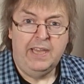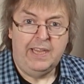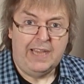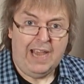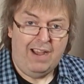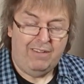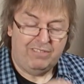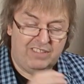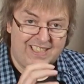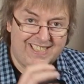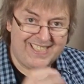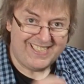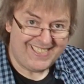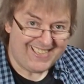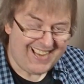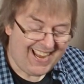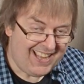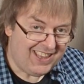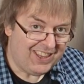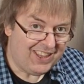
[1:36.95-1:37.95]
You have to
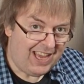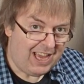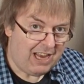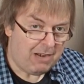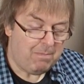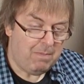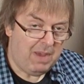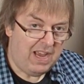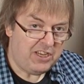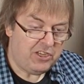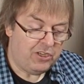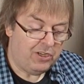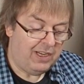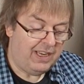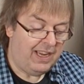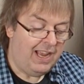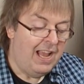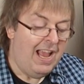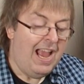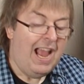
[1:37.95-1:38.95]
set that
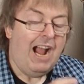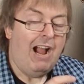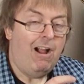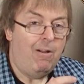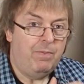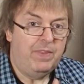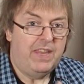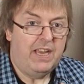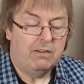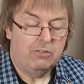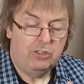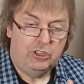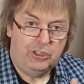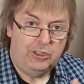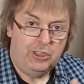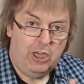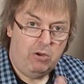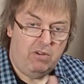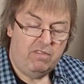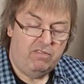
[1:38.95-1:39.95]
manually, and there is
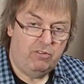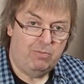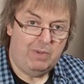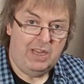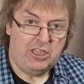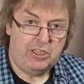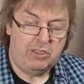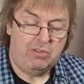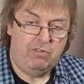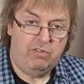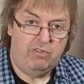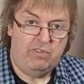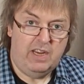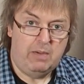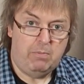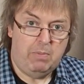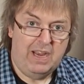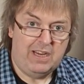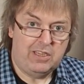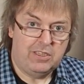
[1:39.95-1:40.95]
no information
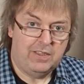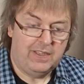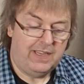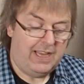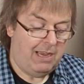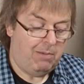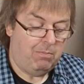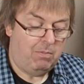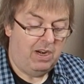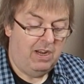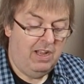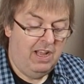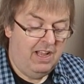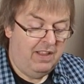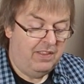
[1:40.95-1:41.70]
fed back to the camera.